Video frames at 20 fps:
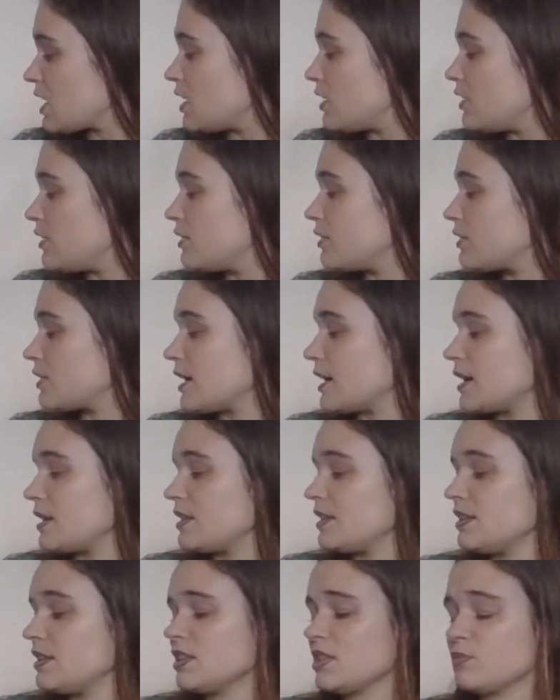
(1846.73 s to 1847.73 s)
Oh,
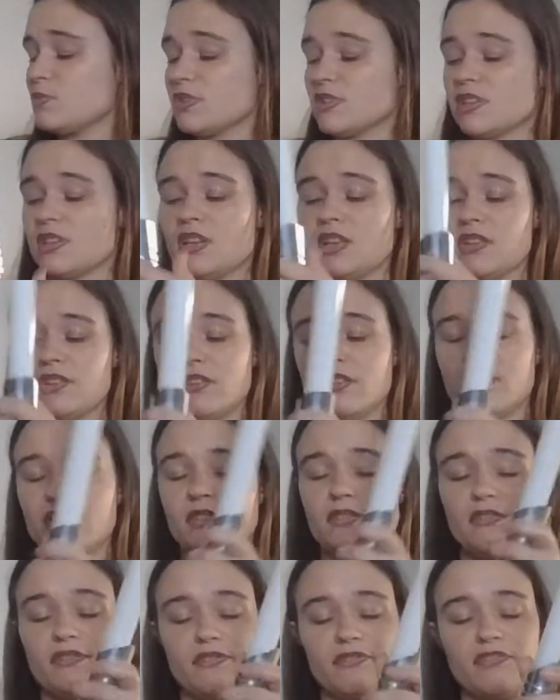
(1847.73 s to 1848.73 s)
this was
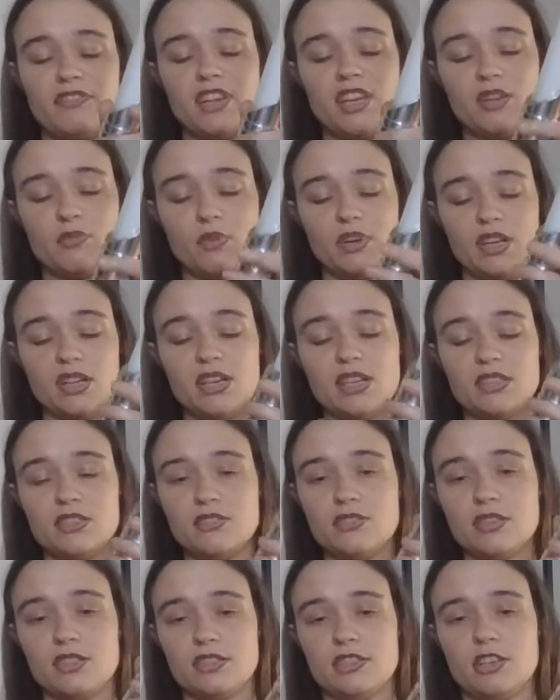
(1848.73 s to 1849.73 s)
another free one, as
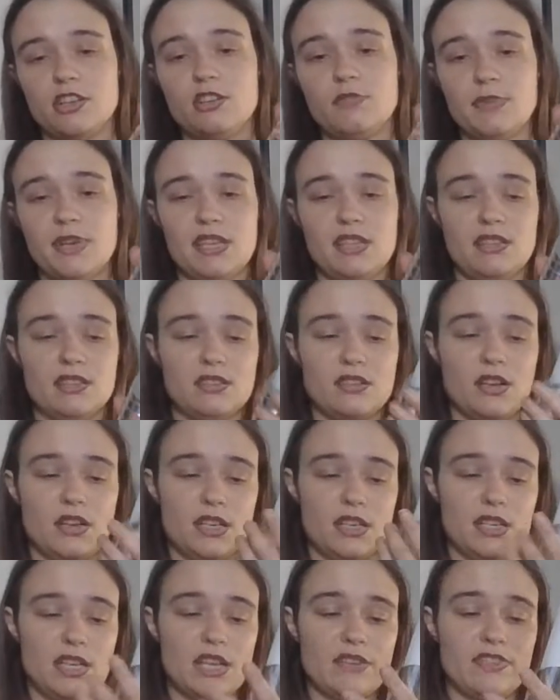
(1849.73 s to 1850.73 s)
you can tell by this
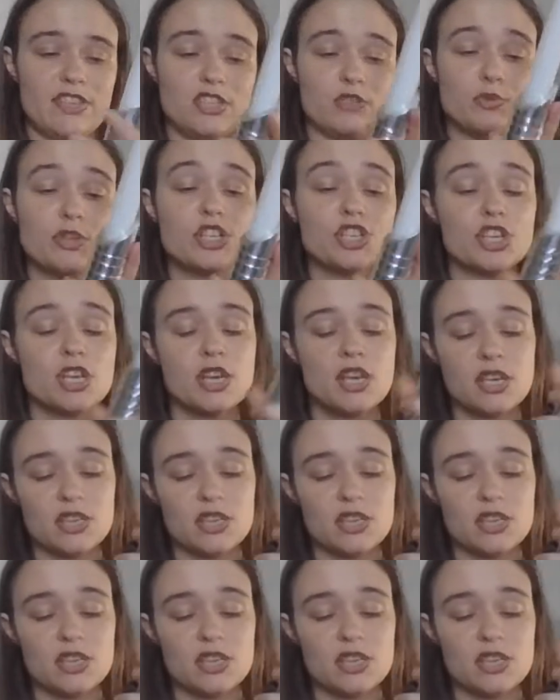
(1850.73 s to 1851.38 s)
guarded AD switch.